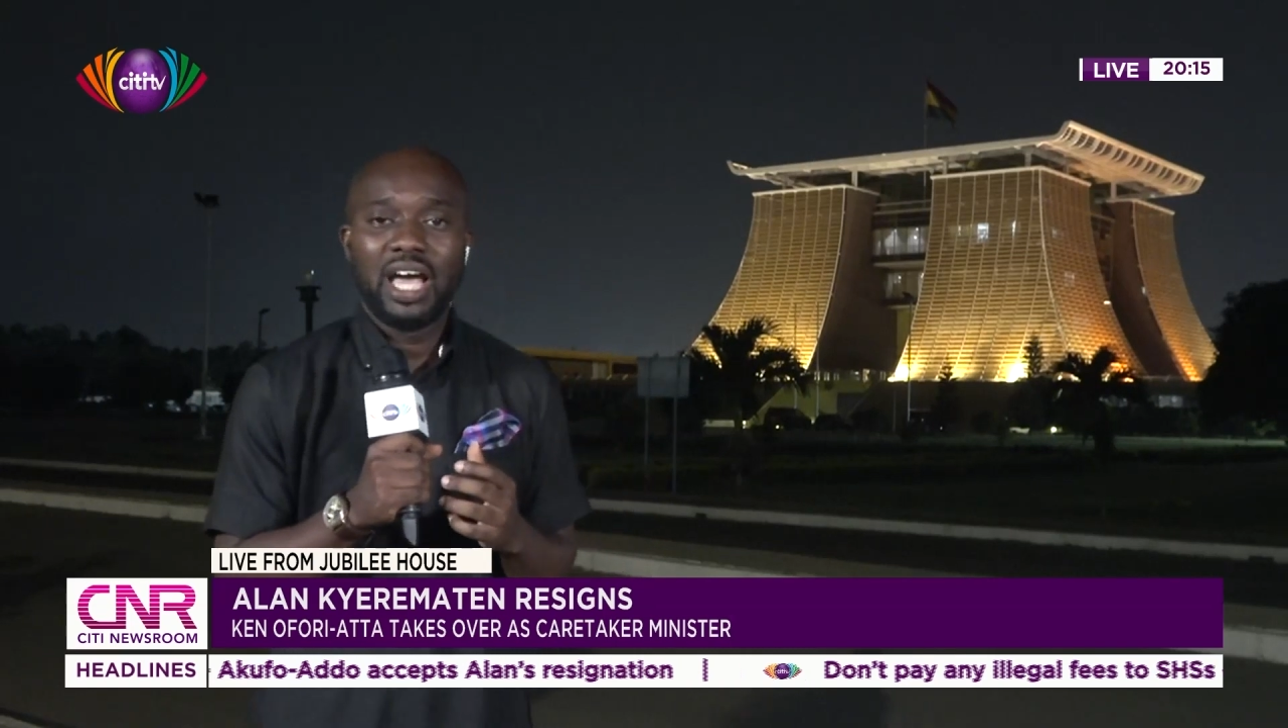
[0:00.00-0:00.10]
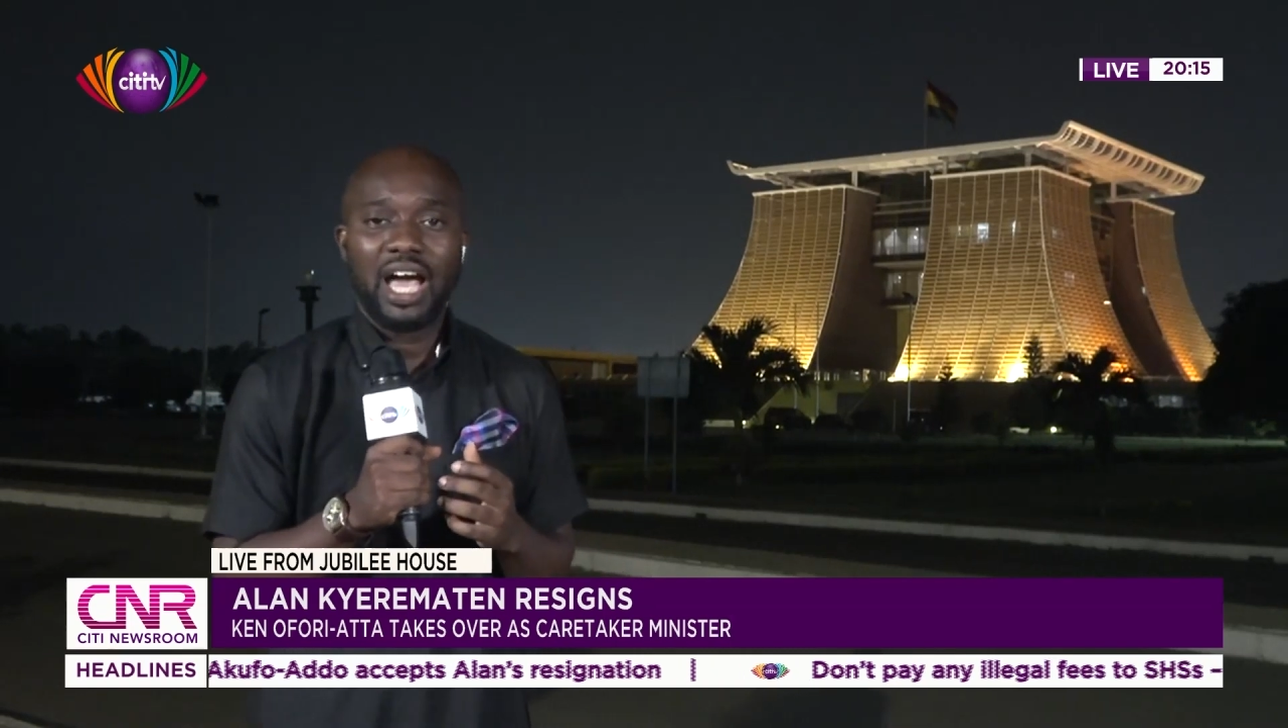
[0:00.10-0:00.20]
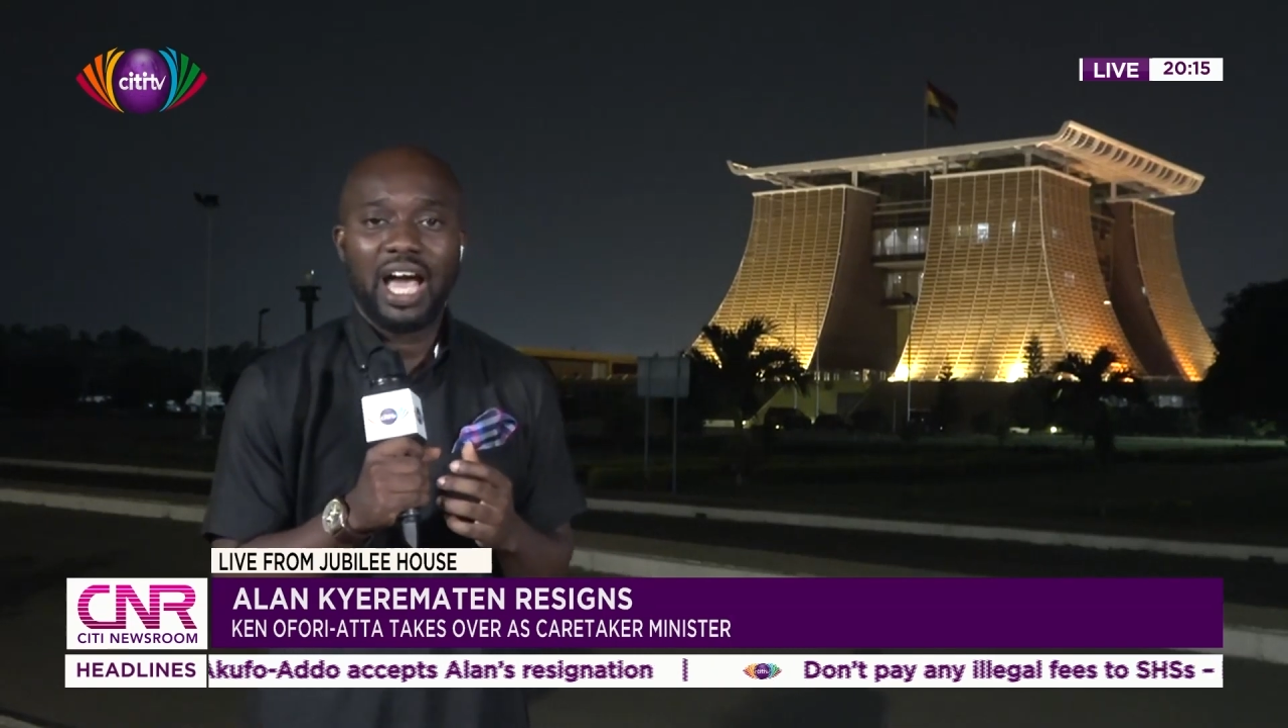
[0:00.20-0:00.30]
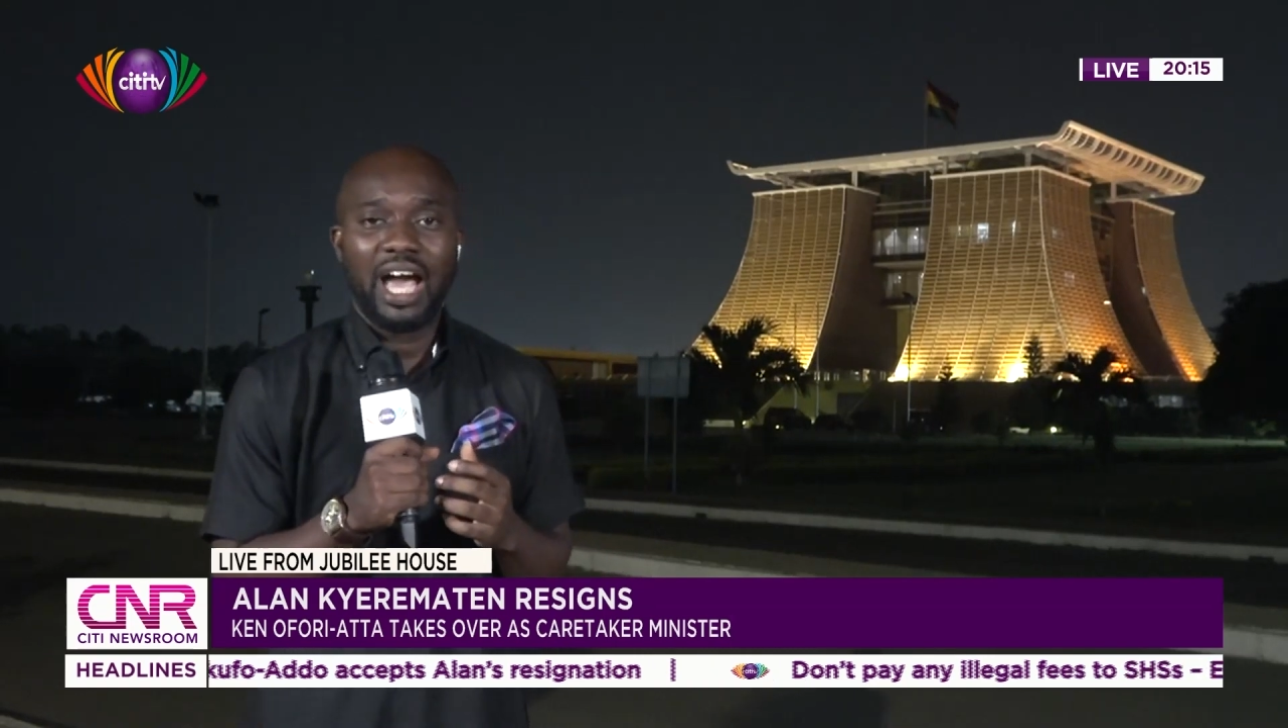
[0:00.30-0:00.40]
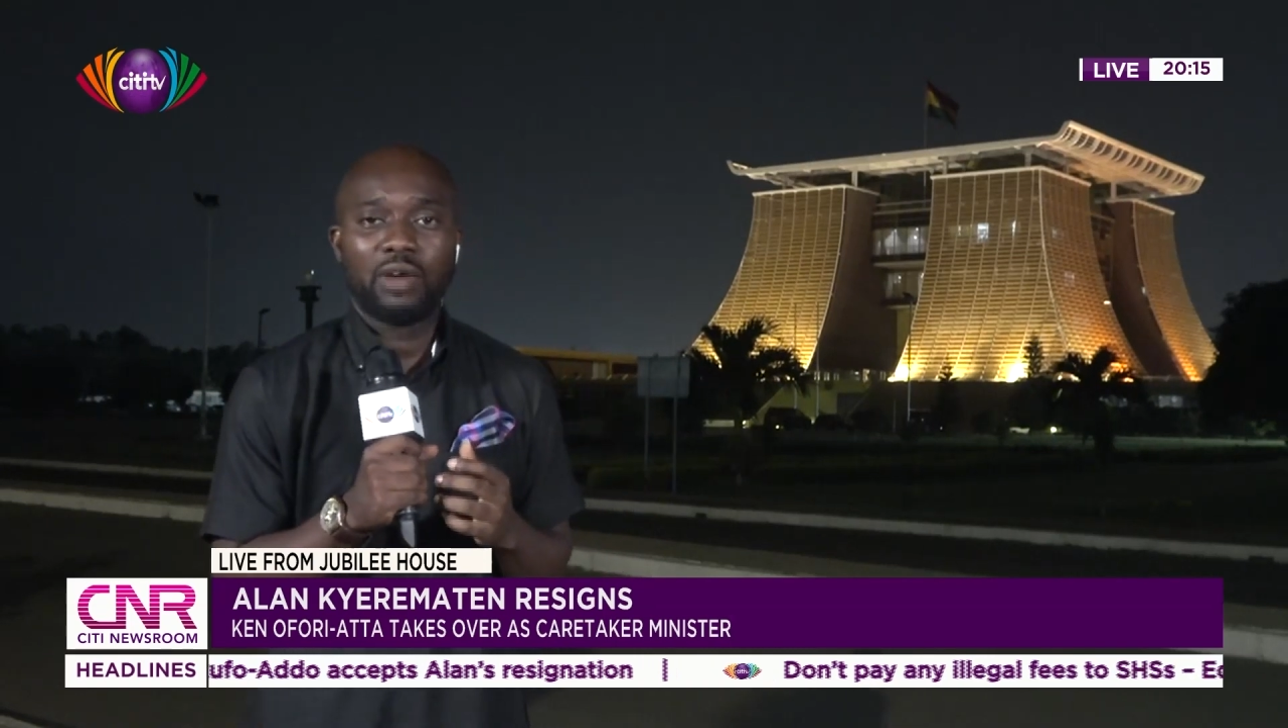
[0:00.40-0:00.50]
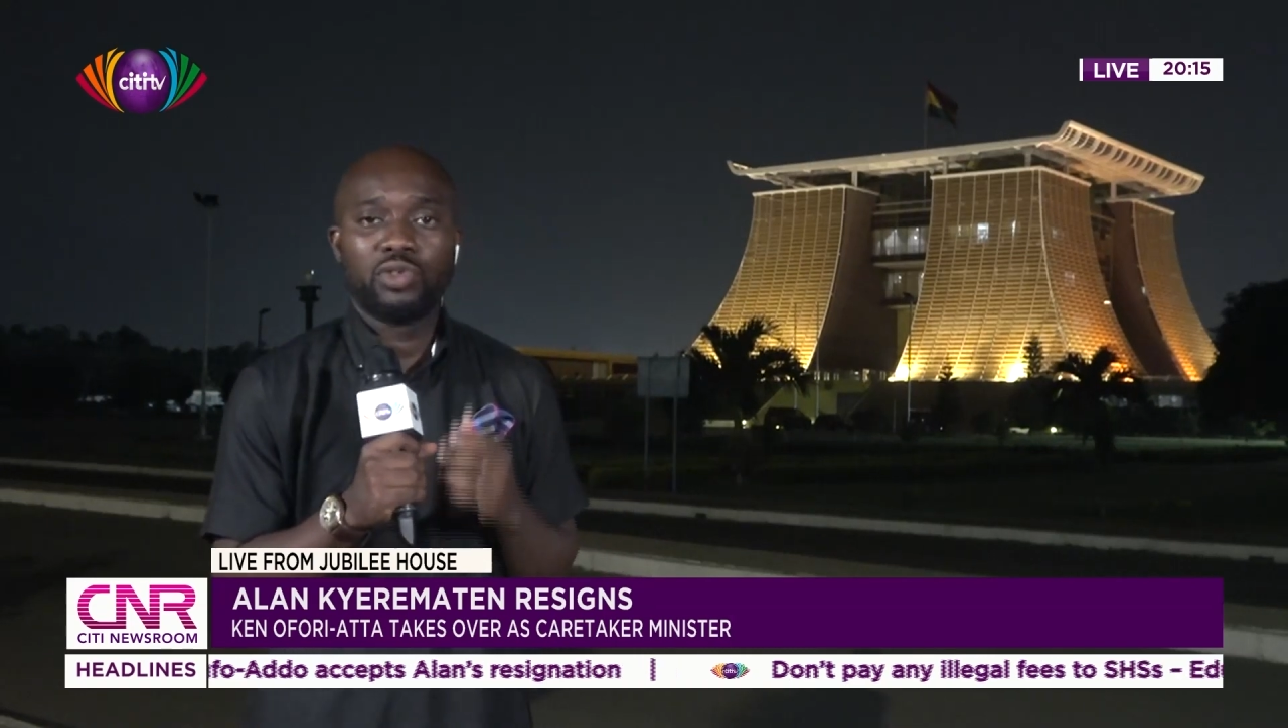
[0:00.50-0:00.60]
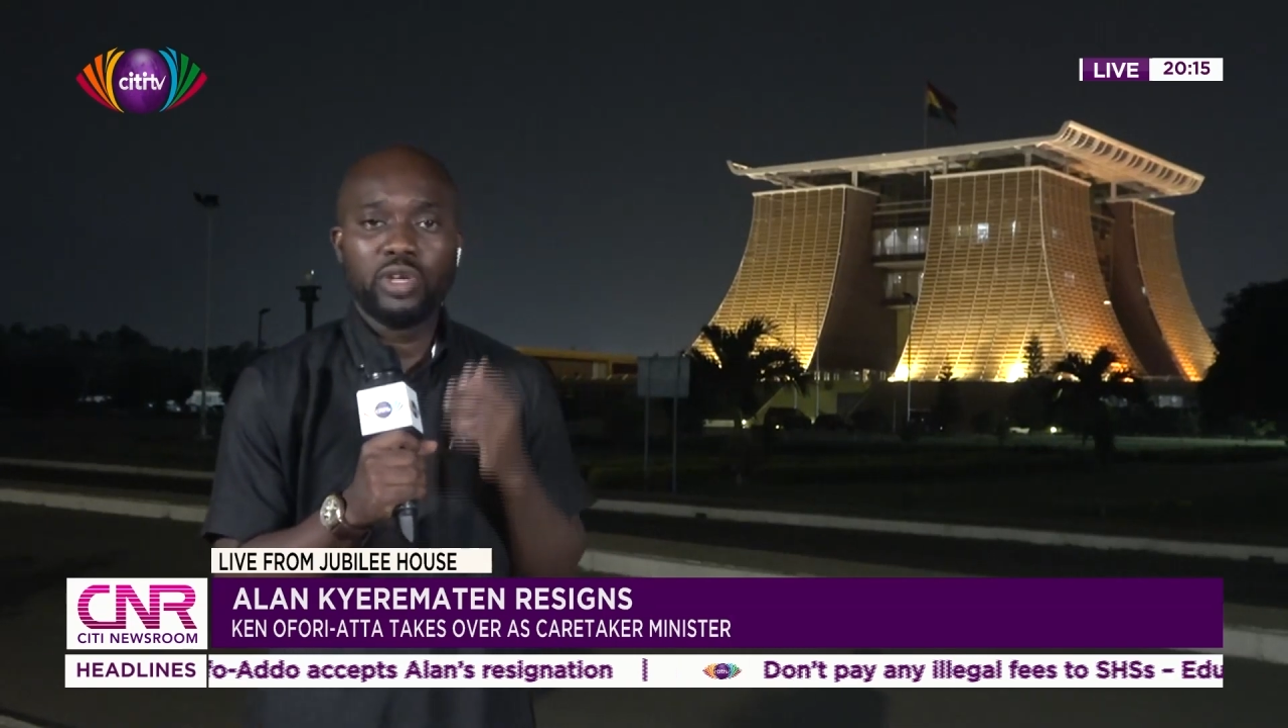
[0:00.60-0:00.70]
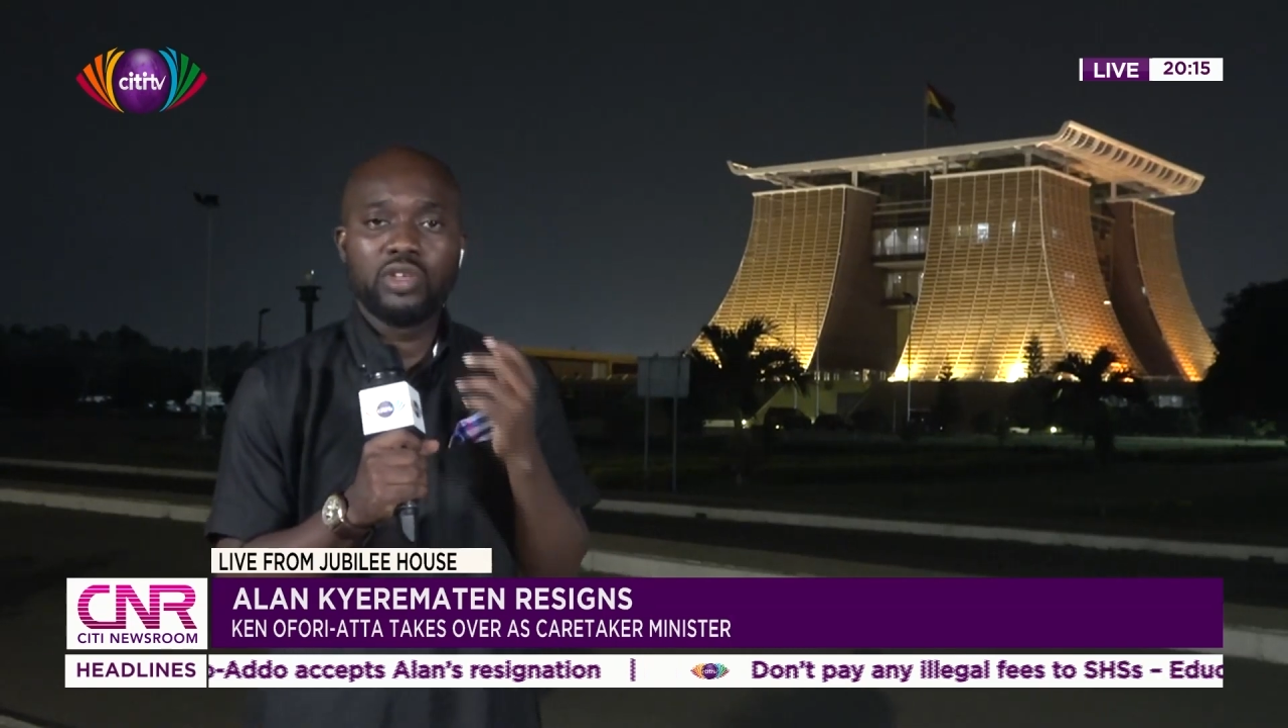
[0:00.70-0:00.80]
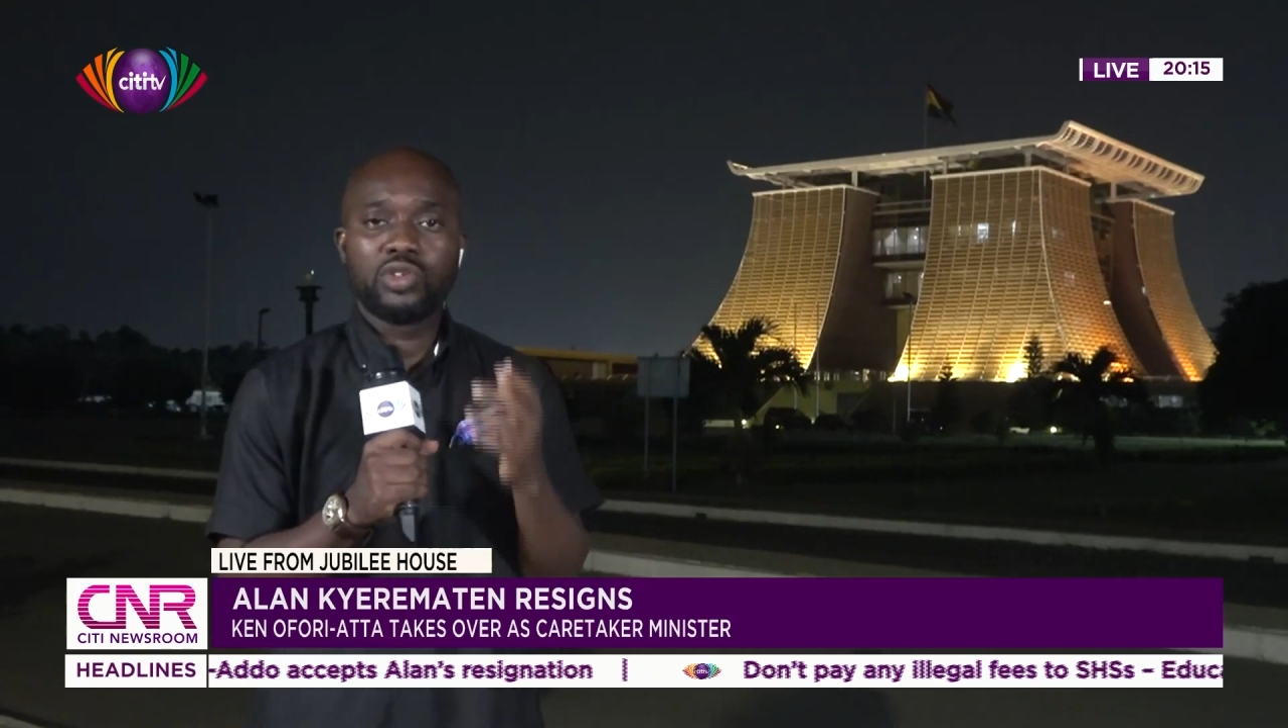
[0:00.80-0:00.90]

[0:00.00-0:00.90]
are doing